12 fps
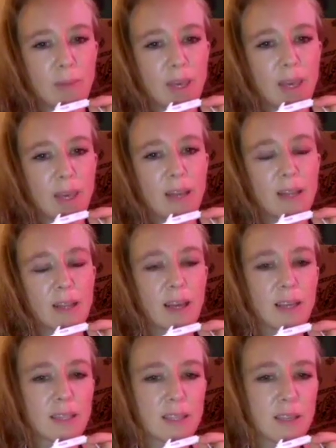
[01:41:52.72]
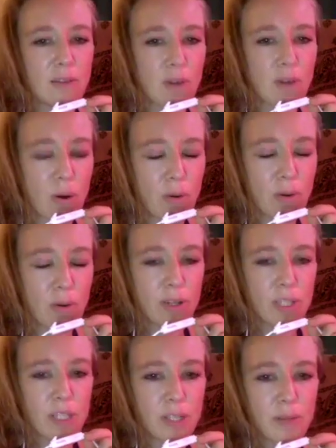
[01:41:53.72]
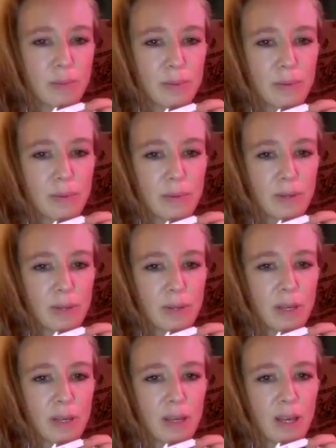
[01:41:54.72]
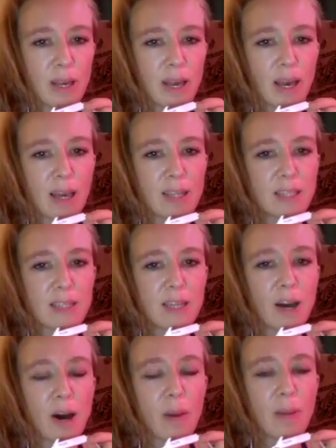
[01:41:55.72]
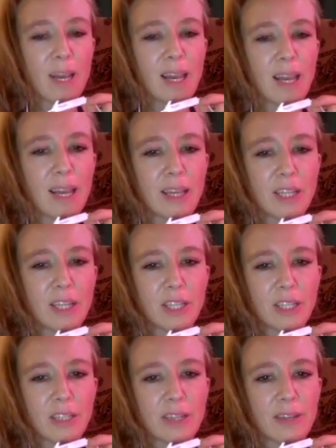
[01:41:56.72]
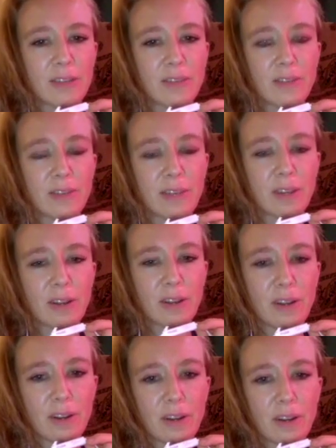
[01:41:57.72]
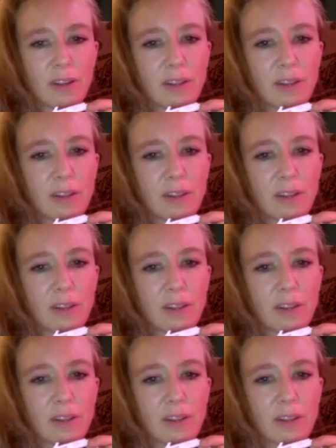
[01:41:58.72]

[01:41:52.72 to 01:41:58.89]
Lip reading: began a legacy of ownership and domination of the earth.